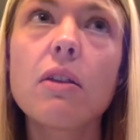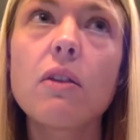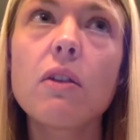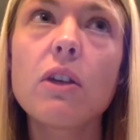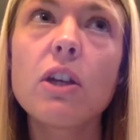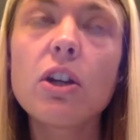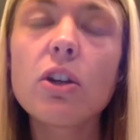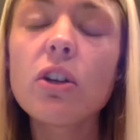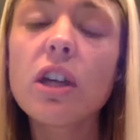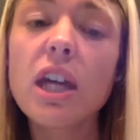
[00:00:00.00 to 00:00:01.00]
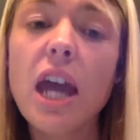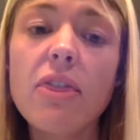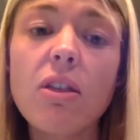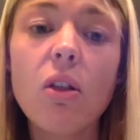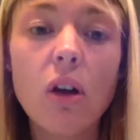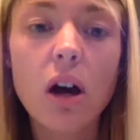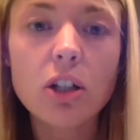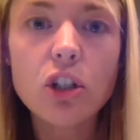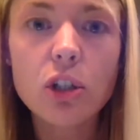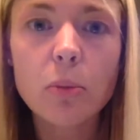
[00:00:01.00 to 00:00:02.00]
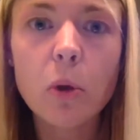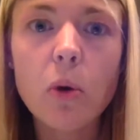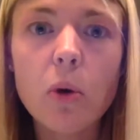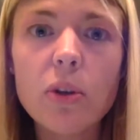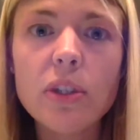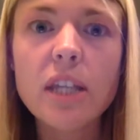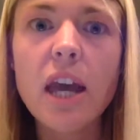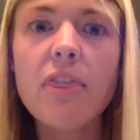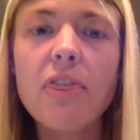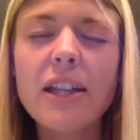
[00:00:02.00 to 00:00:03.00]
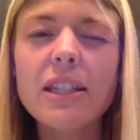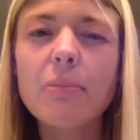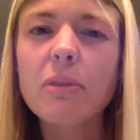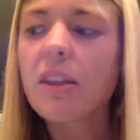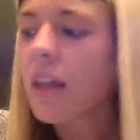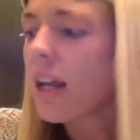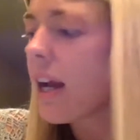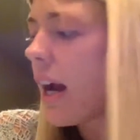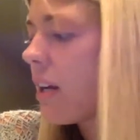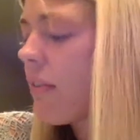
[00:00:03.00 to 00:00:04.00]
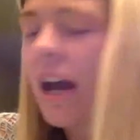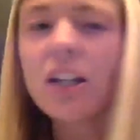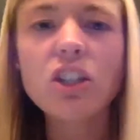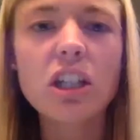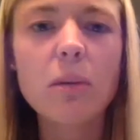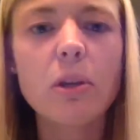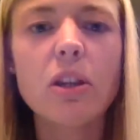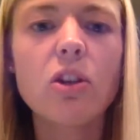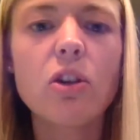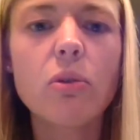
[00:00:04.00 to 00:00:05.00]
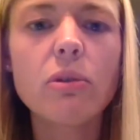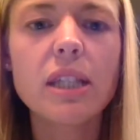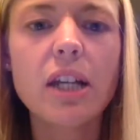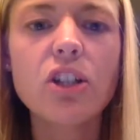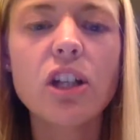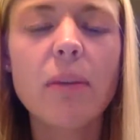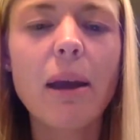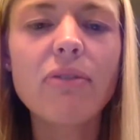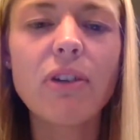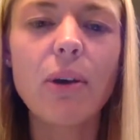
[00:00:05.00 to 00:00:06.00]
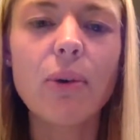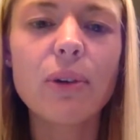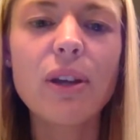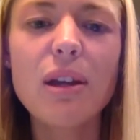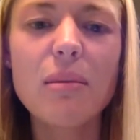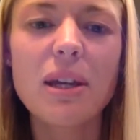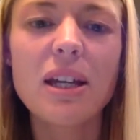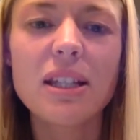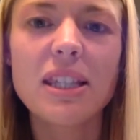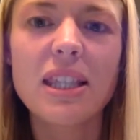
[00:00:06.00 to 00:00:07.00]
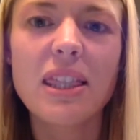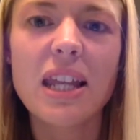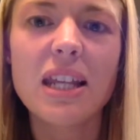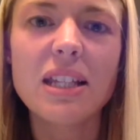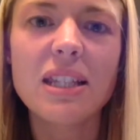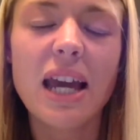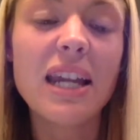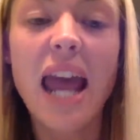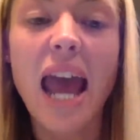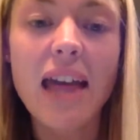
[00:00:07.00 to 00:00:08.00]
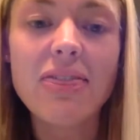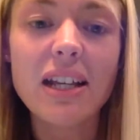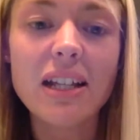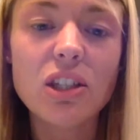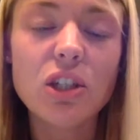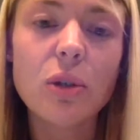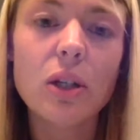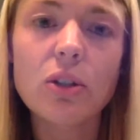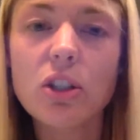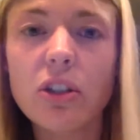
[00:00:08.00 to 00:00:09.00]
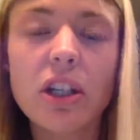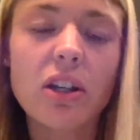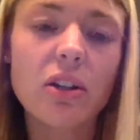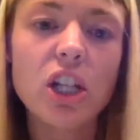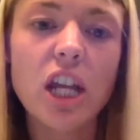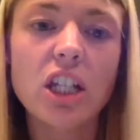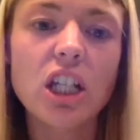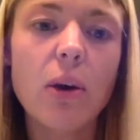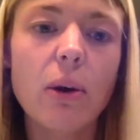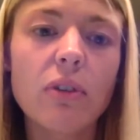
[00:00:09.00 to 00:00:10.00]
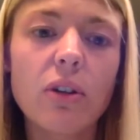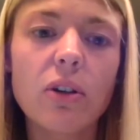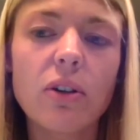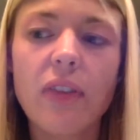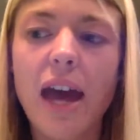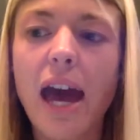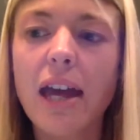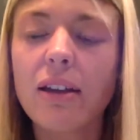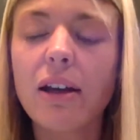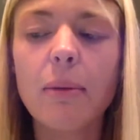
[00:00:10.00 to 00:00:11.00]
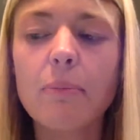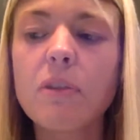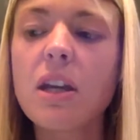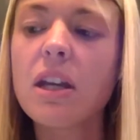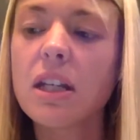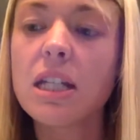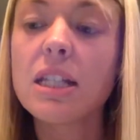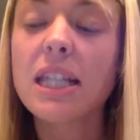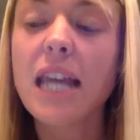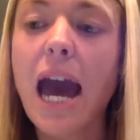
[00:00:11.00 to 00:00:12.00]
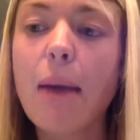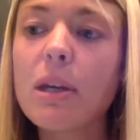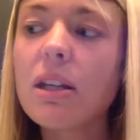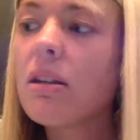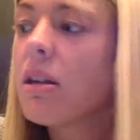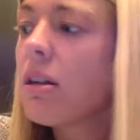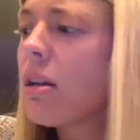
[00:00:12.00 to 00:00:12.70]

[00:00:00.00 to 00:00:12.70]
yearly and the long-term goals, that's something that I kind of actually keep it in the notes section on my phone, because then I can add things to it or delete it or change however that needs to happen.